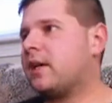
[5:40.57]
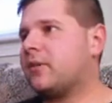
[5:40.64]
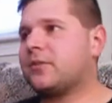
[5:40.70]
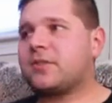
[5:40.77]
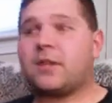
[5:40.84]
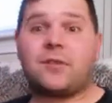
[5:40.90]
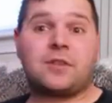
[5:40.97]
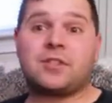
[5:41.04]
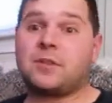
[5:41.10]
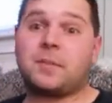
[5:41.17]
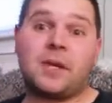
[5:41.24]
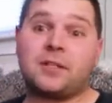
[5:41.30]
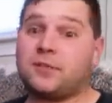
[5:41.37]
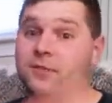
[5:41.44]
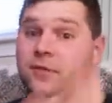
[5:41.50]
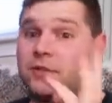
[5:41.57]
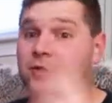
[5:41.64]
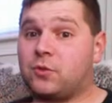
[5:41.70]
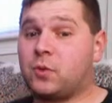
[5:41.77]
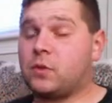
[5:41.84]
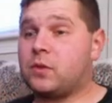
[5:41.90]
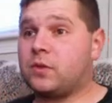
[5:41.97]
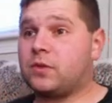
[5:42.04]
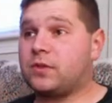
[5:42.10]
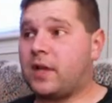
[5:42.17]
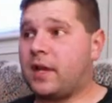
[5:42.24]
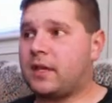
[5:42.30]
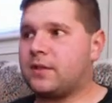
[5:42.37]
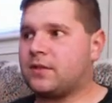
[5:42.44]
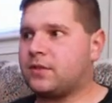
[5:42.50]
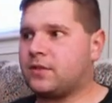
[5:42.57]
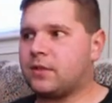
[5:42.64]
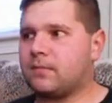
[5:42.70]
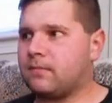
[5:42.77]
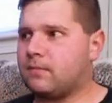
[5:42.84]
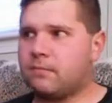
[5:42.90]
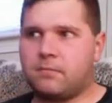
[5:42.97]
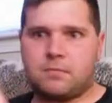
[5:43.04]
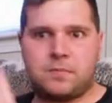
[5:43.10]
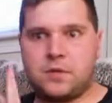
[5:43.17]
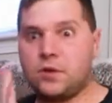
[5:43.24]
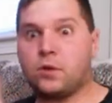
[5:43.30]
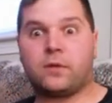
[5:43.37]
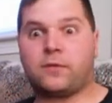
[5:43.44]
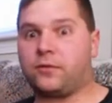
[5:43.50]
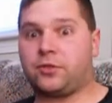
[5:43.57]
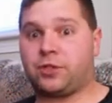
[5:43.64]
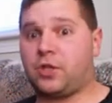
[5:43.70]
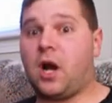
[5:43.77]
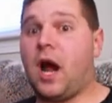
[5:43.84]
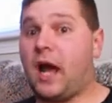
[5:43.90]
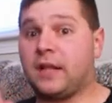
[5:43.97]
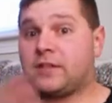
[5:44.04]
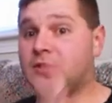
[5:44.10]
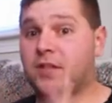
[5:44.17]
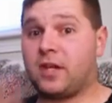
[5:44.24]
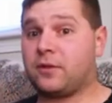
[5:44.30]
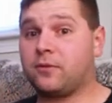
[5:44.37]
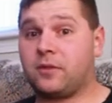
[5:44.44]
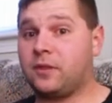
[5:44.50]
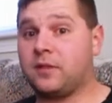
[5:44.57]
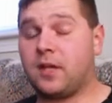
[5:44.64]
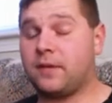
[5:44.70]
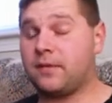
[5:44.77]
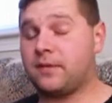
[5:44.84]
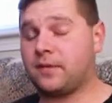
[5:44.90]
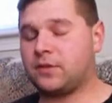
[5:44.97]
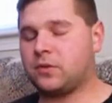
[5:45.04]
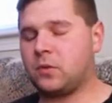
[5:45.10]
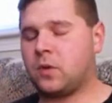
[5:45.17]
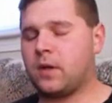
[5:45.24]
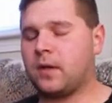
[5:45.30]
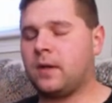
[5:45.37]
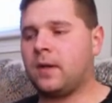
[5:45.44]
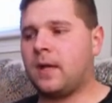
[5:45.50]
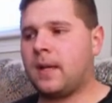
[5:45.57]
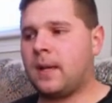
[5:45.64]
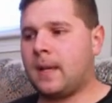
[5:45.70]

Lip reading: There's definitely some nice visuals and some beautiful shots that I really love in this one.